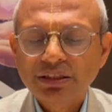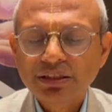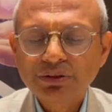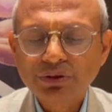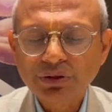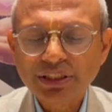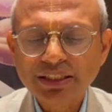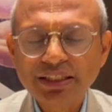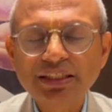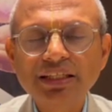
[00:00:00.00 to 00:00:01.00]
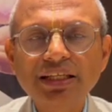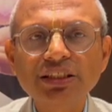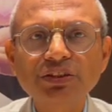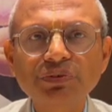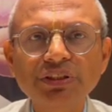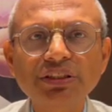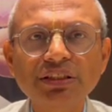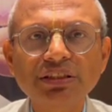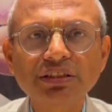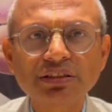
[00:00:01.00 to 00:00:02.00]
you know, that India is
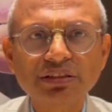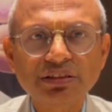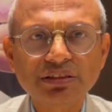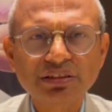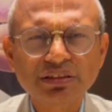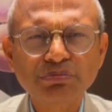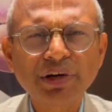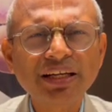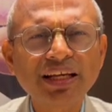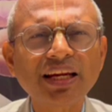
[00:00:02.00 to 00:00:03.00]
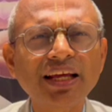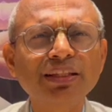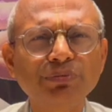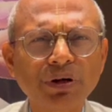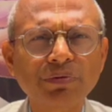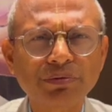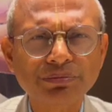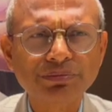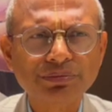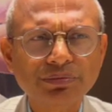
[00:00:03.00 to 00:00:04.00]
facing mental health problem.
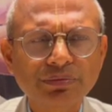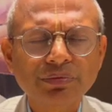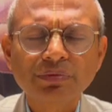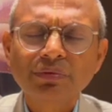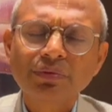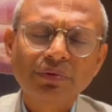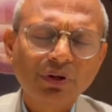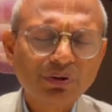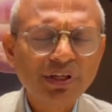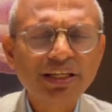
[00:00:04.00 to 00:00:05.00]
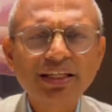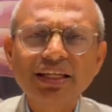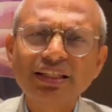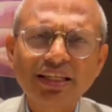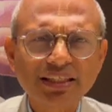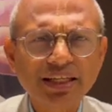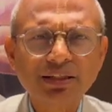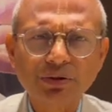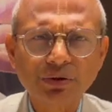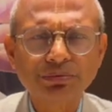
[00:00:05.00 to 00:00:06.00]
Not only India, the entire
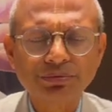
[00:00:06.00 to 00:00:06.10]
globe.